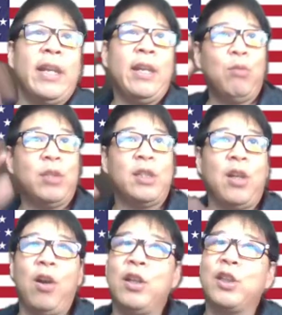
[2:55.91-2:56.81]
He was
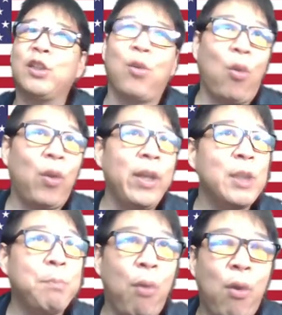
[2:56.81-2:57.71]
starting to score
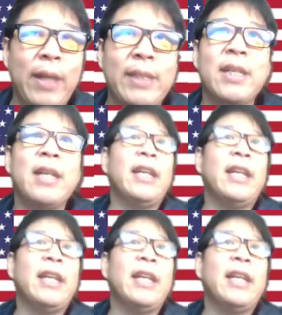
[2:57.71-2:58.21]
his points.